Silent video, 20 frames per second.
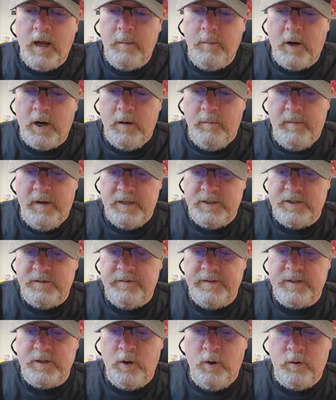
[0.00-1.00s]
I bought a bunch
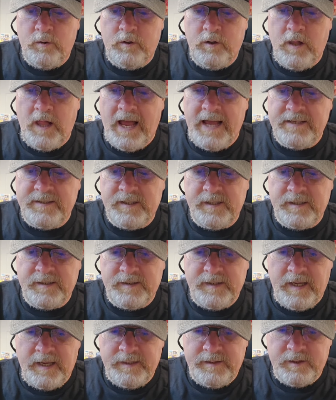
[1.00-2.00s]
of his old classic
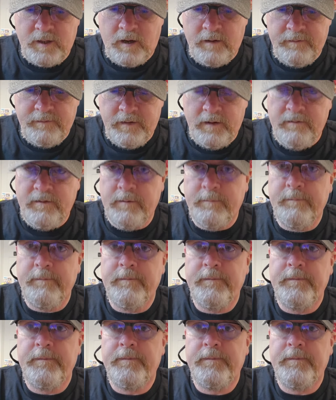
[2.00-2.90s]
sets off of him.